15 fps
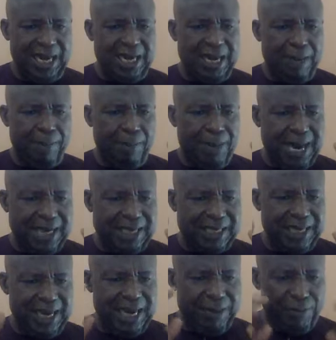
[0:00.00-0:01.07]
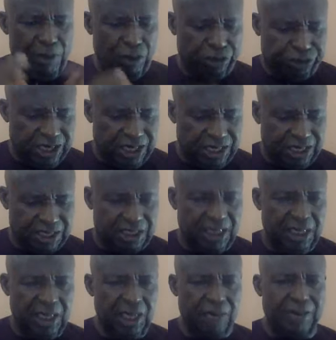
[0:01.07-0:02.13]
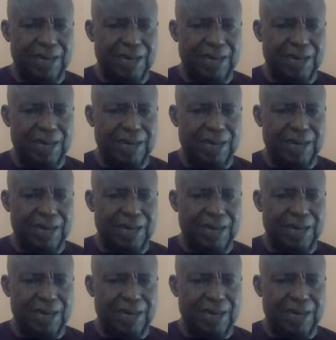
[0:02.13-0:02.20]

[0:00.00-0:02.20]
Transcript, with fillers: the mighty name of Jesus. In